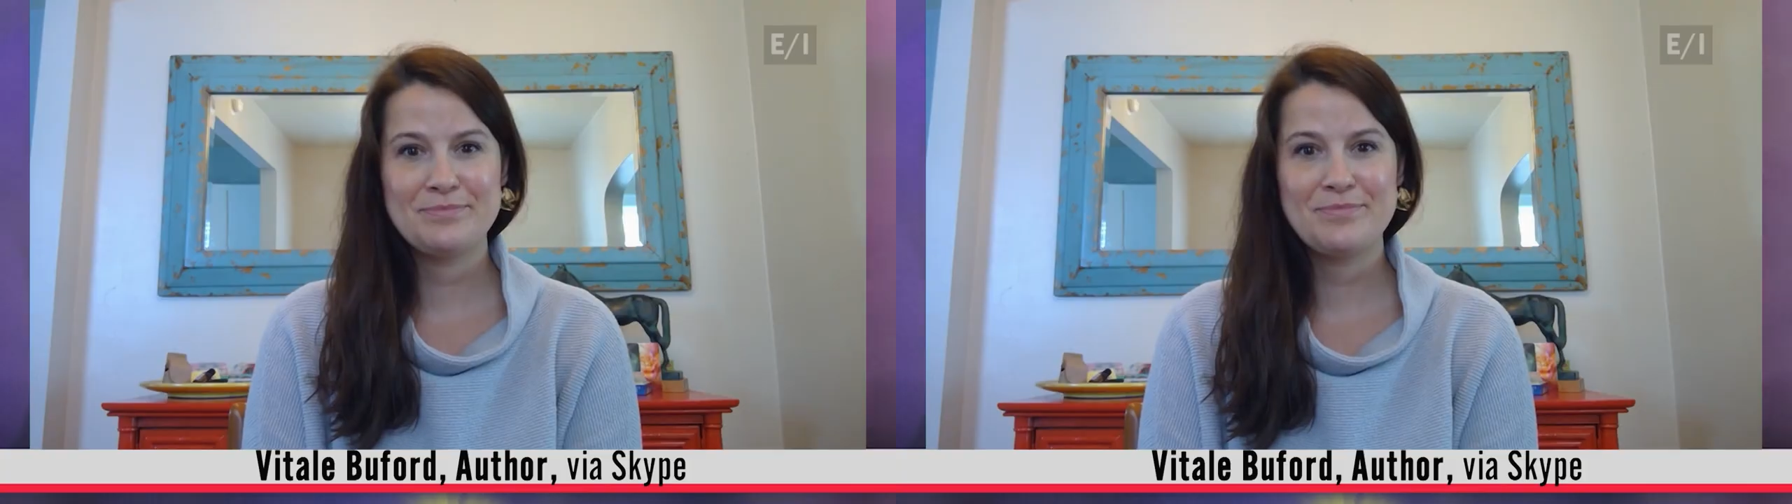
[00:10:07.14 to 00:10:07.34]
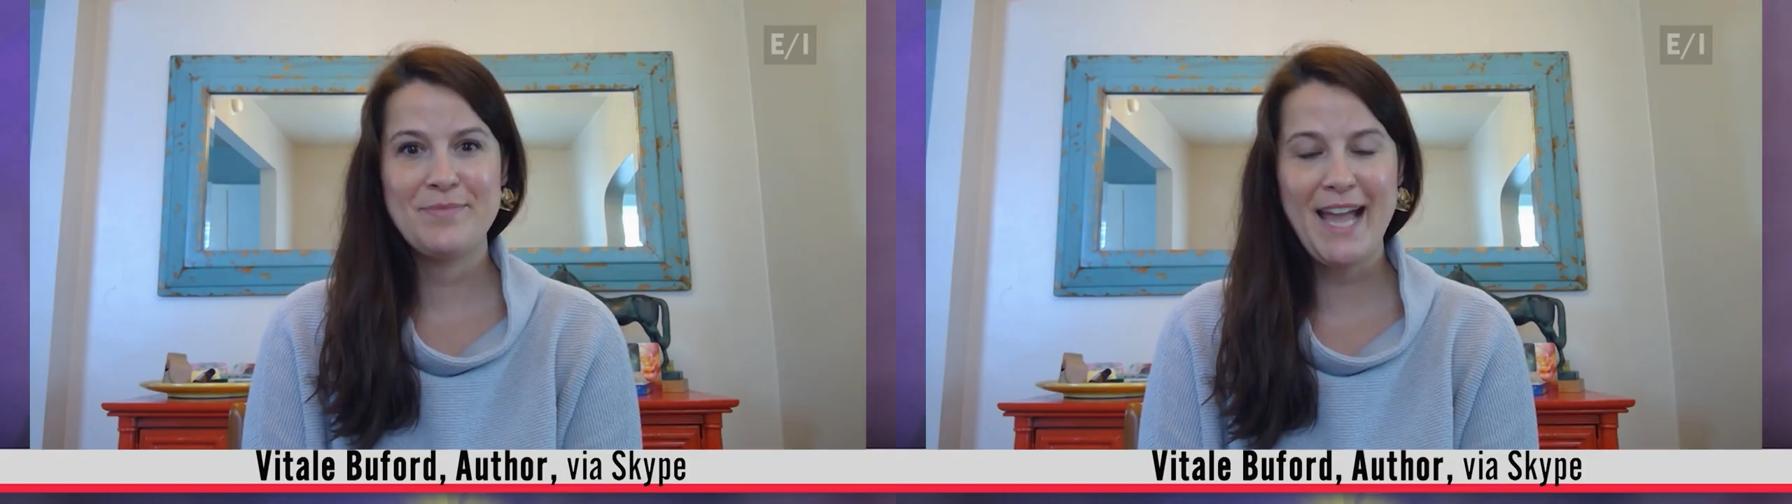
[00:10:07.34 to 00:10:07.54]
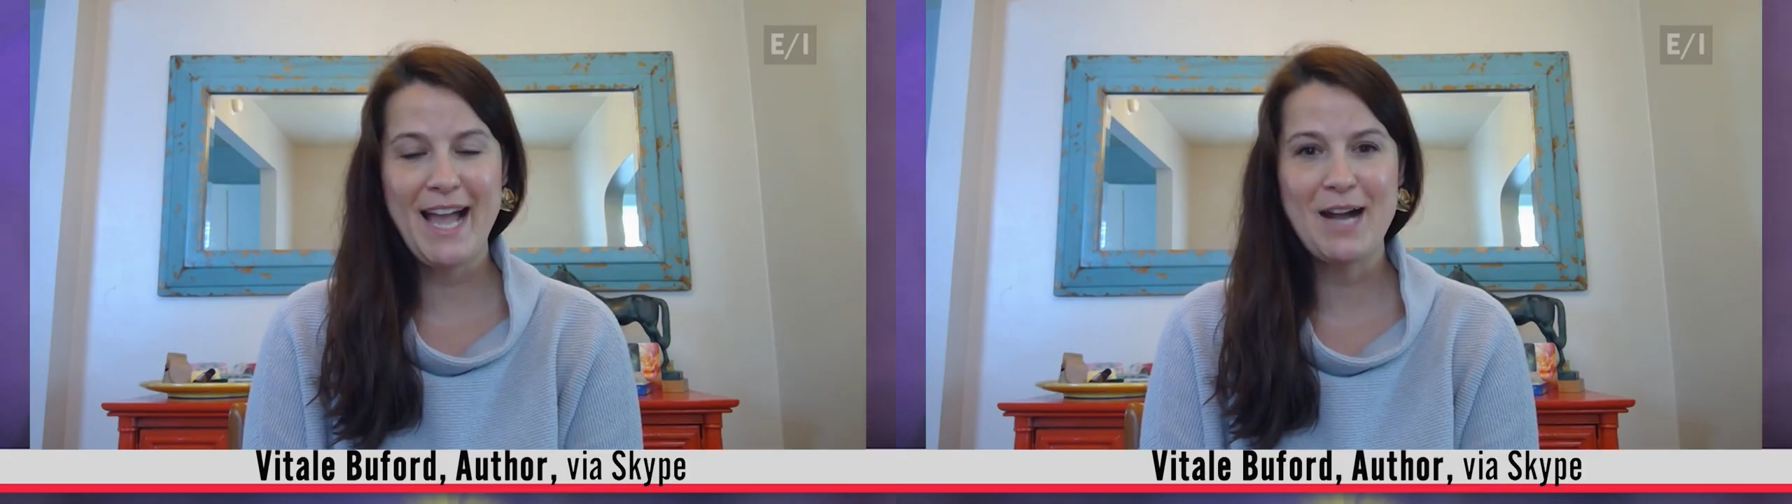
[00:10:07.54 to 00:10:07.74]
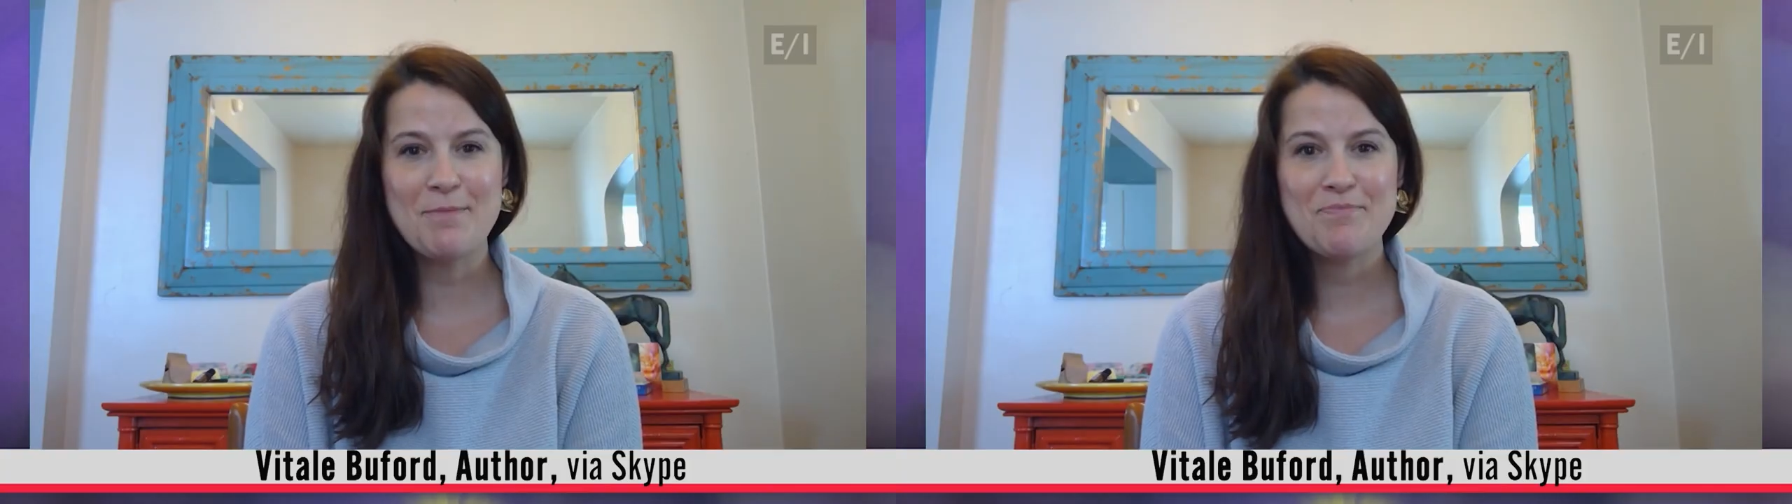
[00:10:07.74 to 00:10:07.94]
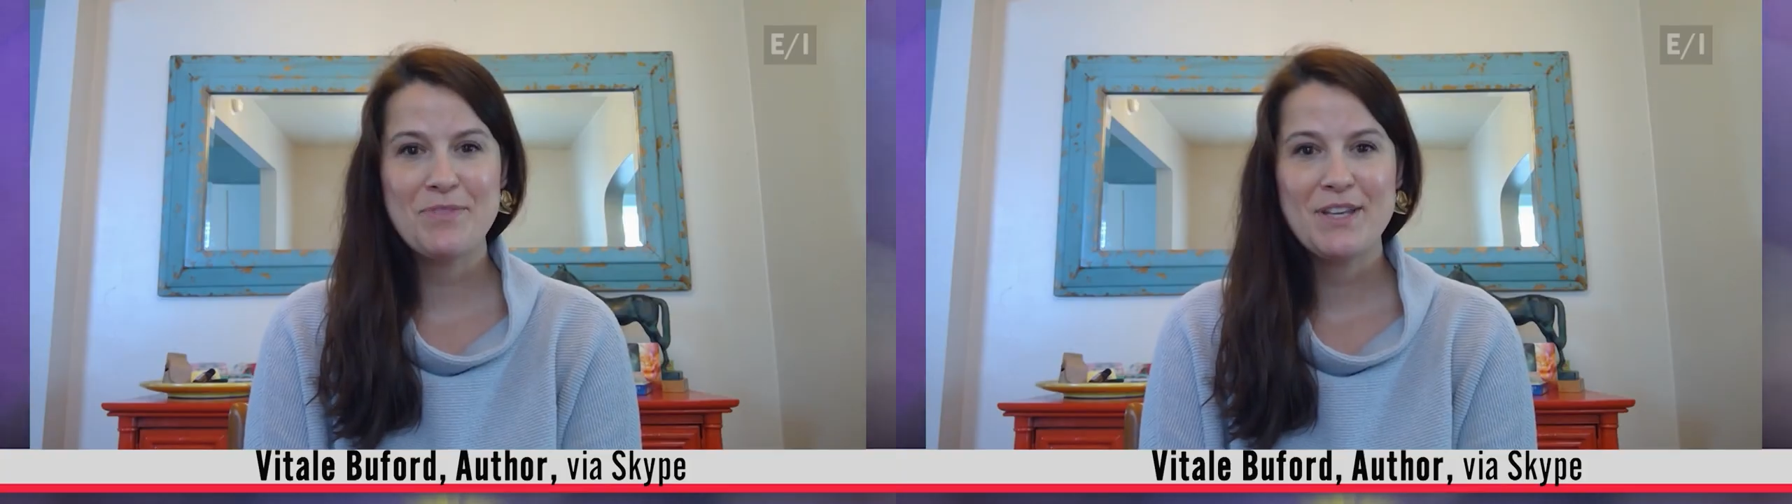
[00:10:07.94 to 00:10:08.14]
Yeah,
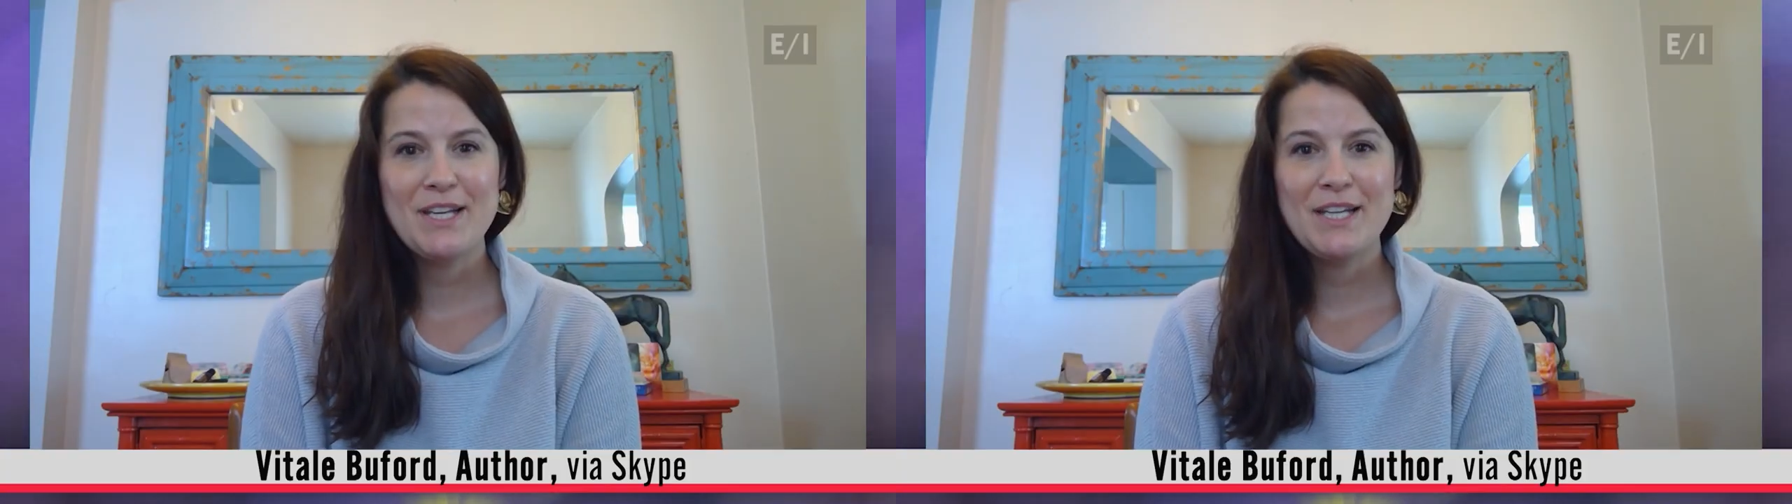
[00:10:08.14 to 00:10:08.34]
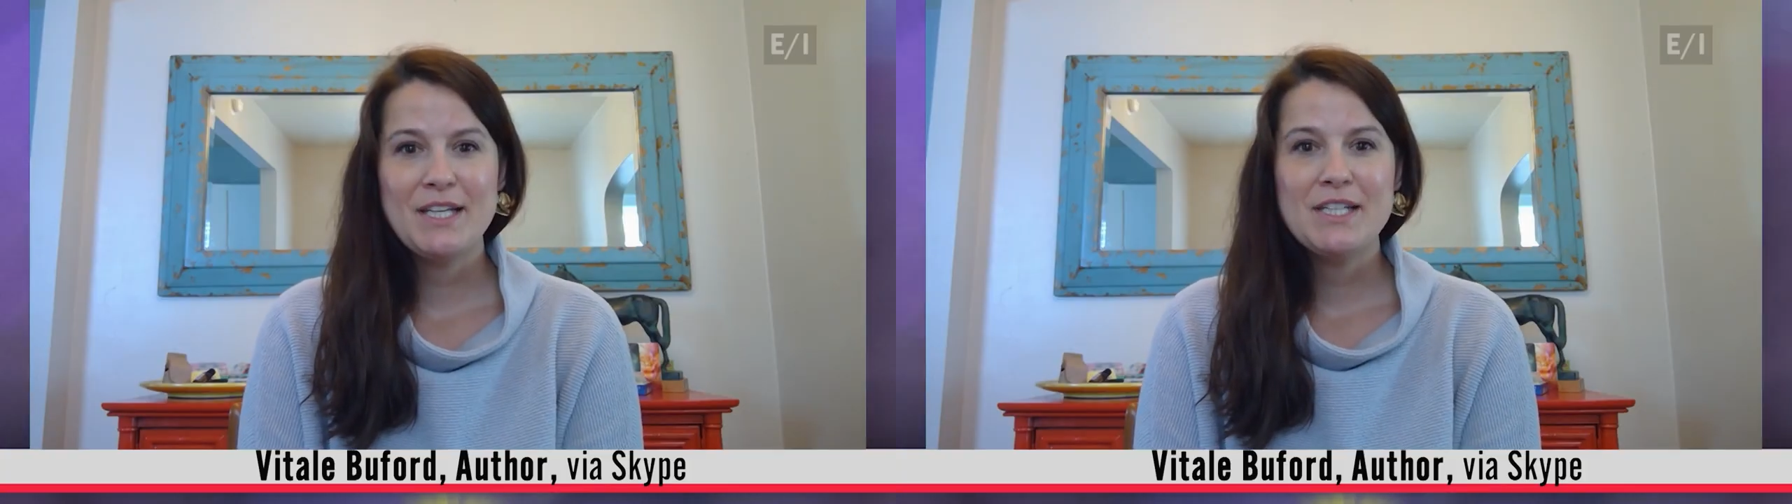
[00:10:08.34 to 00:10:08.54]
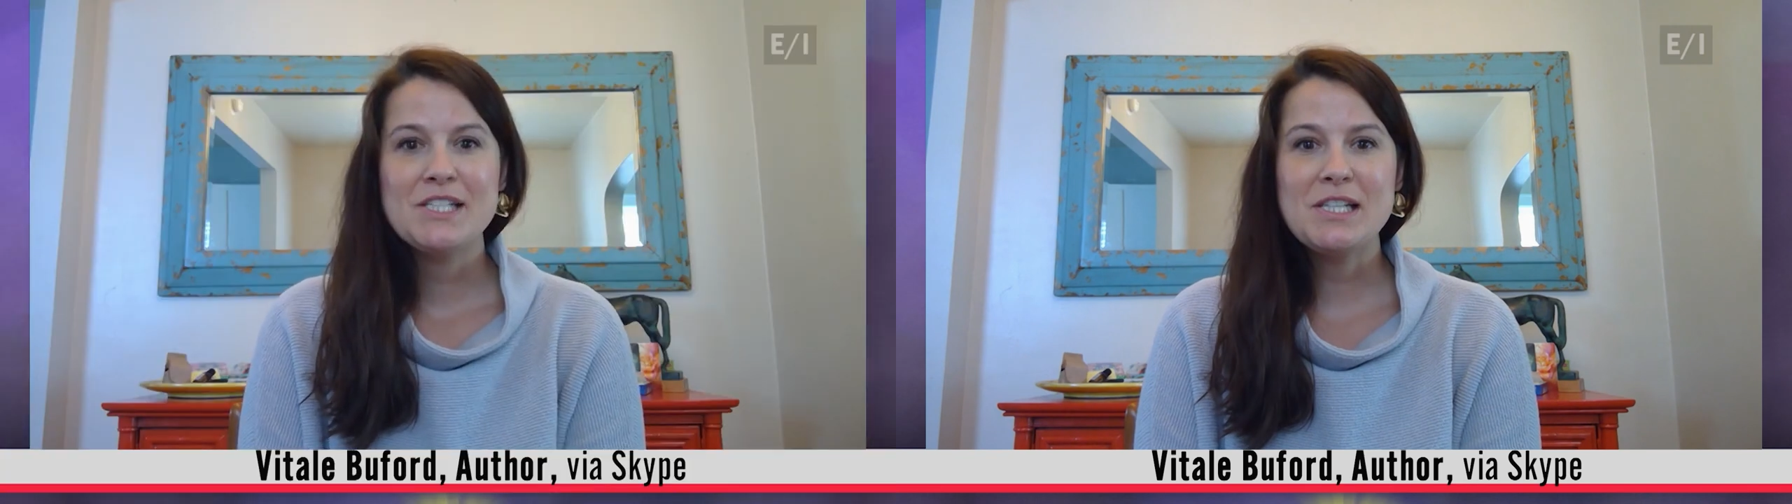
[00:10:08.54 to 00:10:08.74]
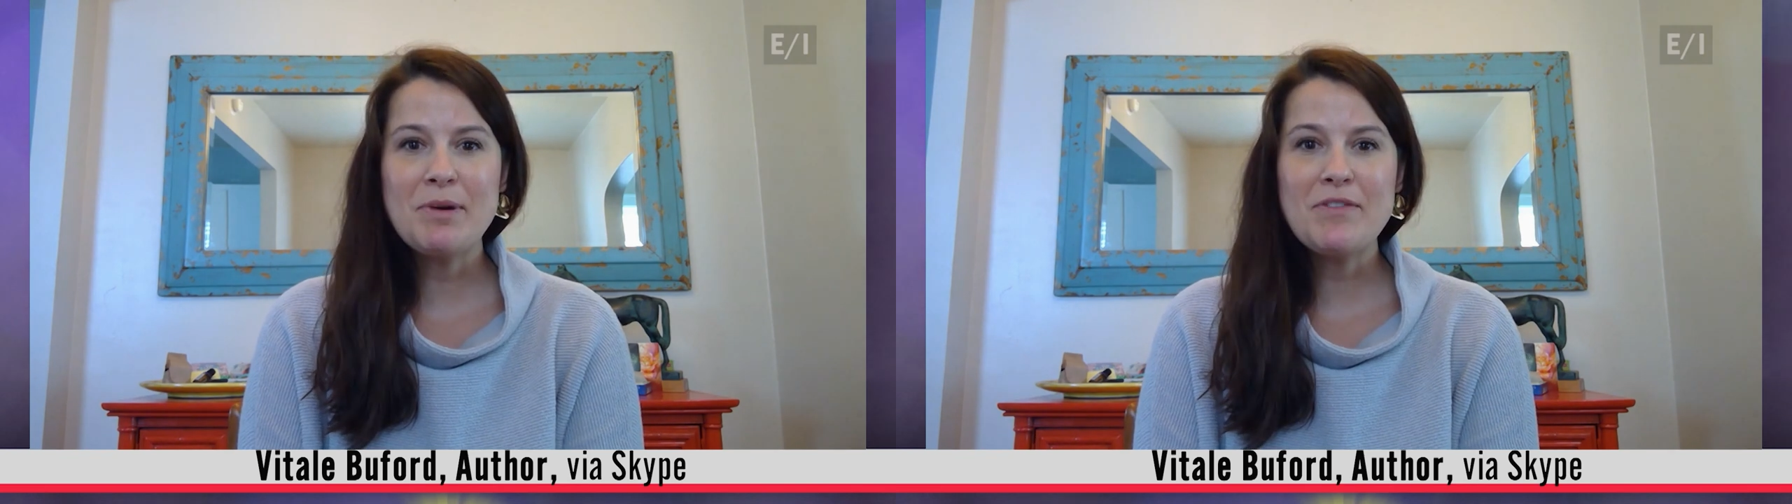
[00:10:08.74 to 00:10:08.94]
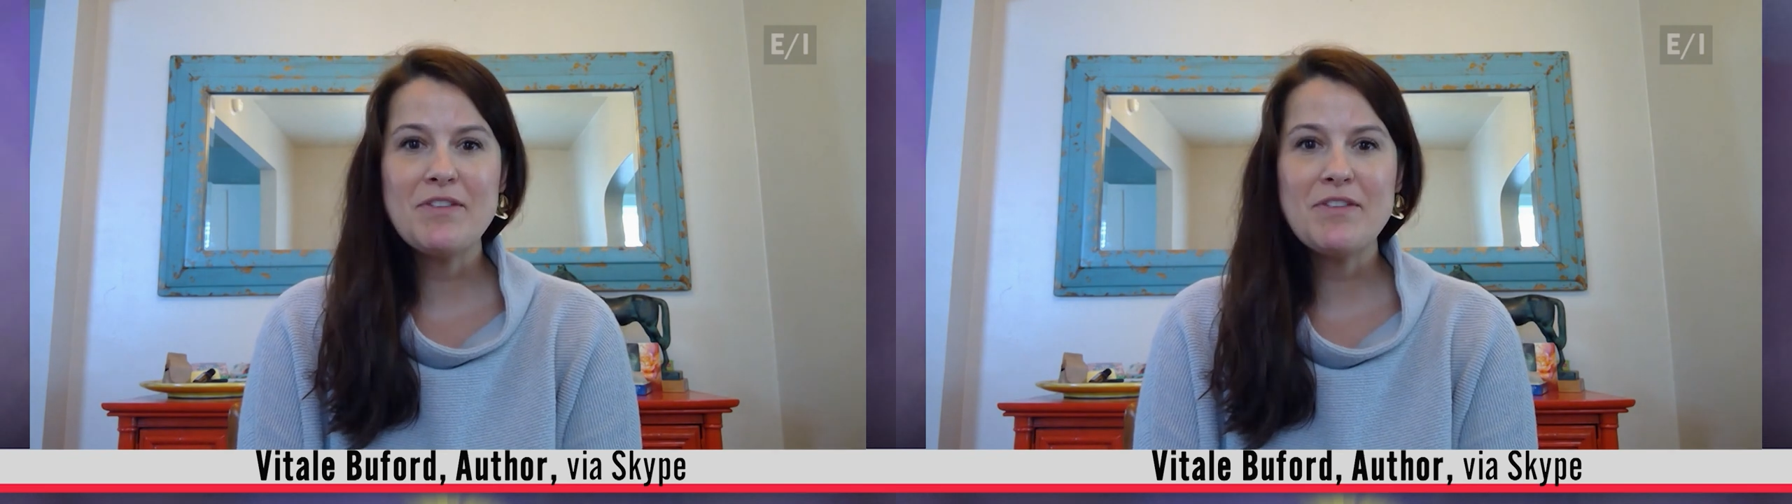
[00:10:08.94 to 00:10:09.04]
some of the